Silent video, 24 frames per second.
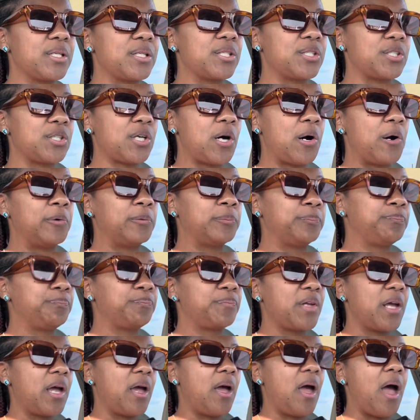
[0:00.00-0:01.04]
So
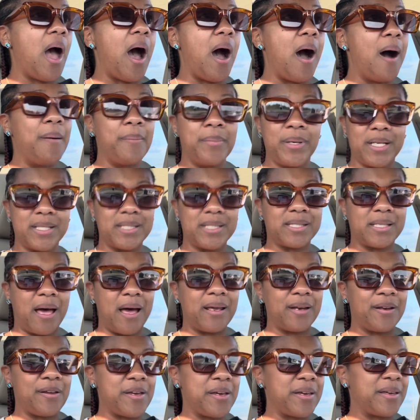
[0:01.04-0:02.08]
I'm
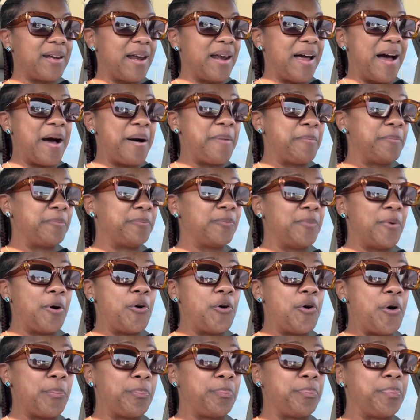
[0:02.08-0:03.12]
excited. I'm
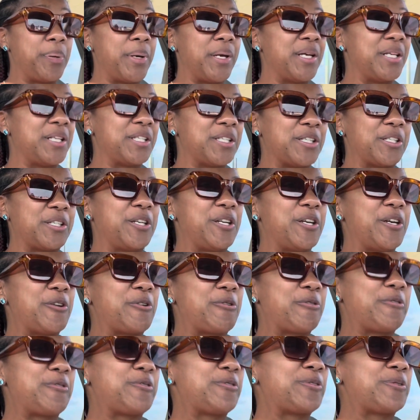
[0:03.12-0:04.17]
on pins and
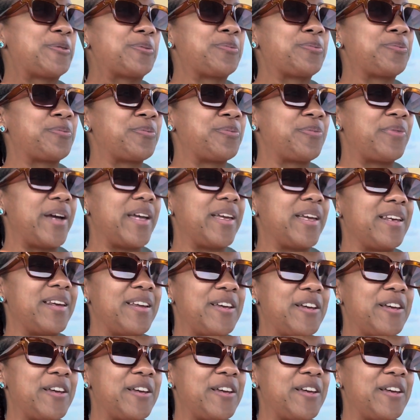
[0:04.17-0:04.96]
needles waiting to